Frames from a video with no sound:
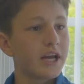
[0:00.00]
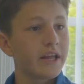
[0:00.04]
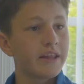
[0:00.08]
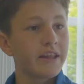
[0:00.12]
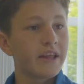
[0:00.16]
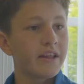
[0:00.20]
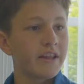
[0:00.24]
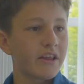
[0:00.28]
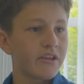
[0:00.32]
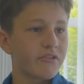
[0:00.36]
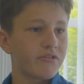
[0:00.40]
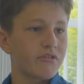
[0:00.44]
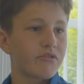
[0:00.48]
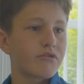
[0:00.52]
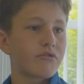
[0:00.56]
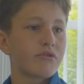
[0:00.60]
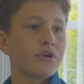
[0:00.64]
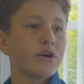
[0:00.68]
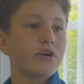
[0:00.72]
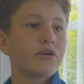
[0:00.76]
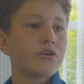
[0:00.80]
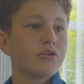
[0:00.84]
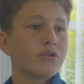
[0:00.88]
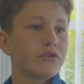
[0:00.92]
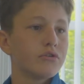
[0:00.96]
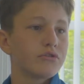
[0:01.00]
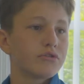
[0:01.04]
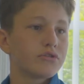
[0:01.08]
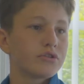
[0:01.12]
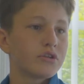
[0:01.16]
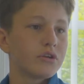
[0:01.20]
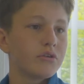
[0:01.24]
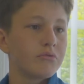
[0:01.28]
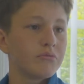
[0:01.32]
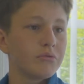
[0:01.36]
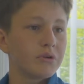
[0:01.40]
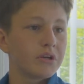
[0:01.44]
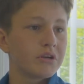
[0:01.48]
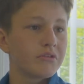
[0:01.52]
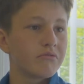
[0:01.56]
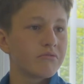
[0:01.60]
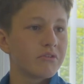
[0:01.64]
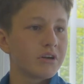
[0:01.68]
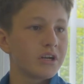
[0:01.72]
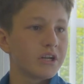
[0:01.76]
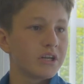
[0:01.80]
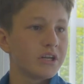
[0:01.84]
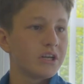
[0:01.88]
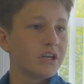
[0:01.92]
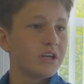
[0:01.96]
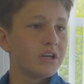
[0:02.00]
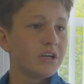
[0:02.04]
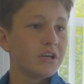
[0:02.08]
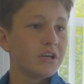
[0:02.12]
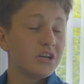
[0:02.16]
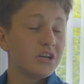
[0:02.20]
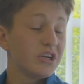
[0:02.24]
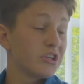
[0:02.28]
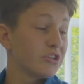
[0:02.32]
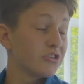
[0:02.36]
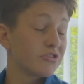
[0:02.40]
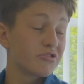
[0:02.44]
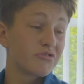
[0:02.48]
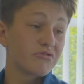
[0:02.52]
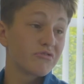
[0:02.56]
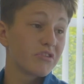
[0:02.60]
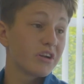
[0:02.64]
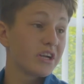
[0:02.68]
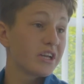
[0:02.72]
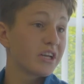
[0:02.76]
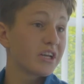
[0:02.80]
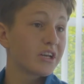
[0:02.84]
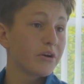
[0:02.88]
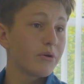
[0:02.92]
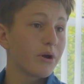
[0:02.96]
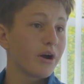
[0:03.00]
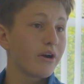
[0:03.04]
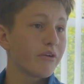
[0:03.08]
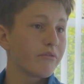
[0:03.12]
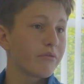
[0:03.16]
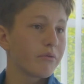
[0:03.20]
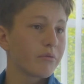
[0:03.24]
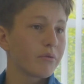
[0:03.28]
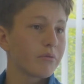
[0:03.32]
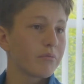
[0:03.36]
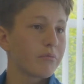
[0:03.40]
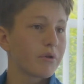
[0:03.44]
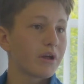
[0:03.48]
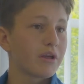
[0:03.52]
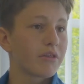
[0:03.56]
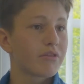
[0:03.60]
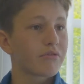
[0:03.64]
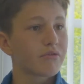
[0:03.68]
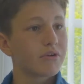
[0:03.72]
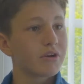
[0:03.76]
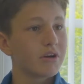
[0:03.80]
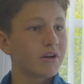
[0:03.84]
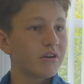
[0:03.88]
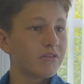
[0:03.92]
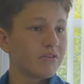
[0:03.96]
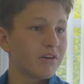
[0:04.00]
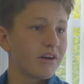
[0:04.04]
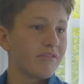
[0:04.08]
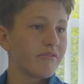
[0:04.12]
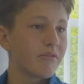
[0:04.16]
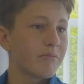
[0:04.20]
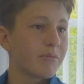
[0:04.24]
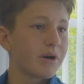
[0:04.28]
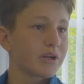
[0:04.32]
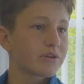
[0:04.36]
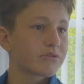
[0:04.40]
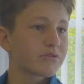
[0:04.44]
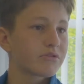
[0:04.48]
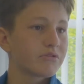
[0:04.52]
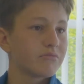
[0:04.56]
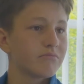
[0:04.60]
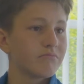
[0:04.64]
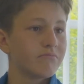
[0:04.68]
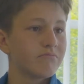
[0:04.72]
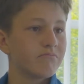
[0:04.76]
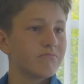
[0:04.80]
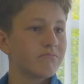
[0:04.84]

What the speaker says: And then there's a three-hole course, so we can really just really go out if we want to play three-hole, have a match